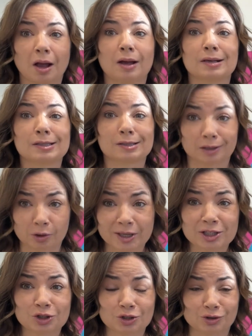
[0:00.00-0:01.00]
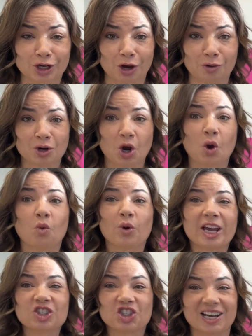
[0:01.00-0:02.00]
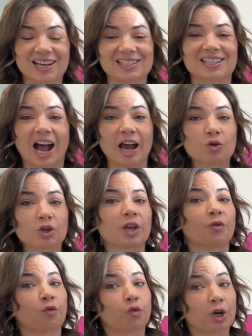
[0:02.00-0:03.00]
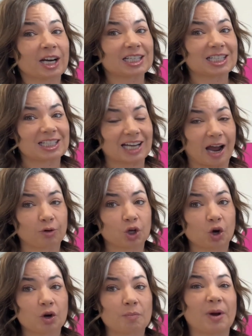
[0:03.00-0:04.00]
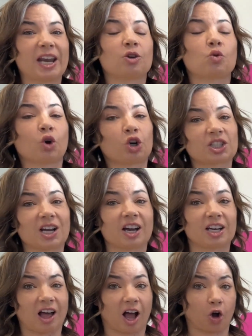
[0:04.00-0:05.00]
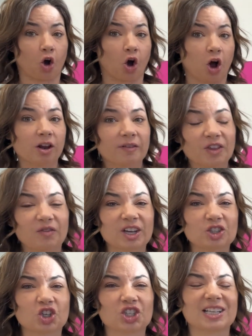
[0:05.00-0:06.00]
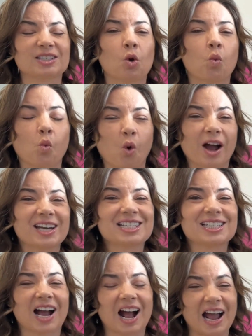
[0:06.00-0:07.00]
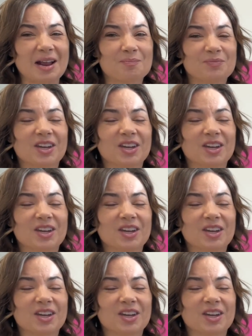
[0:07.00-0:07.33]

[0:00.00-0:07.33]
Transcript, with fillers: Silhouette Studio, which is not only free to download, but in order to unlock all of the features, it's a one-time